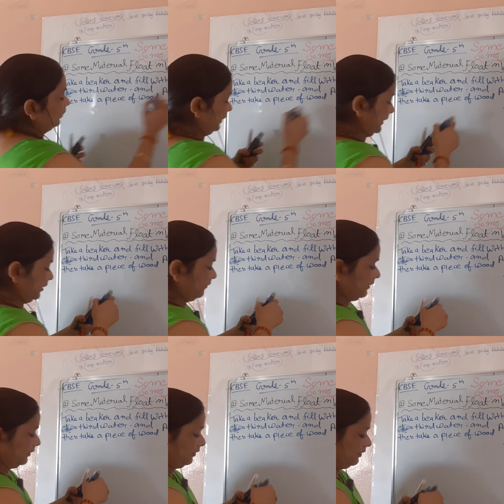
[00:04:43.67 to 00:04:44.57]
this
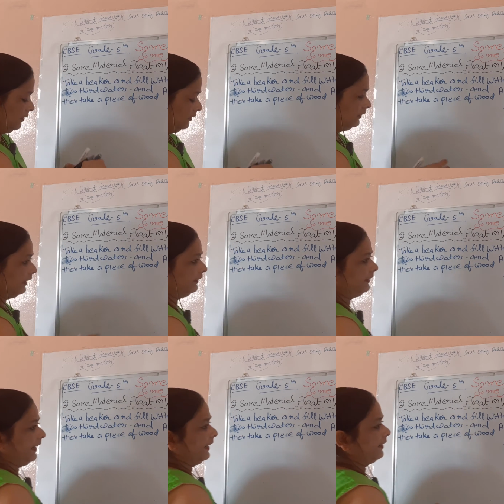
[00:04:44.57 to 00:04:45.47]
one. Then
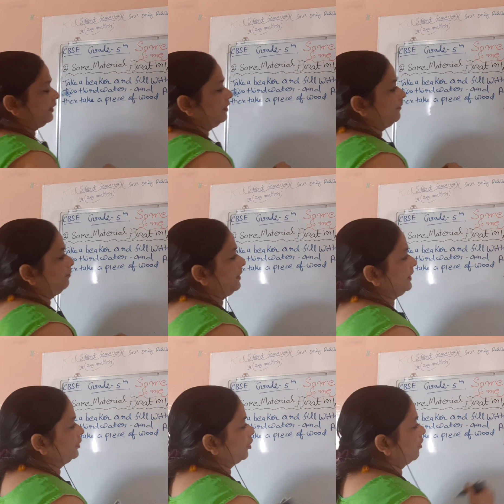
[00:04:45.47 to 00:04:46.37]
take
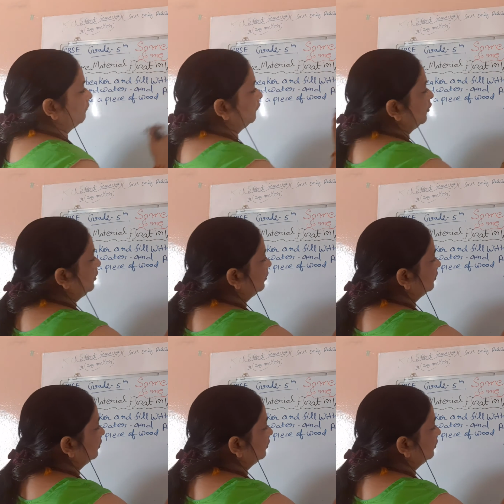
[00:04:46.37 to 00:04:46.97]
piece of wood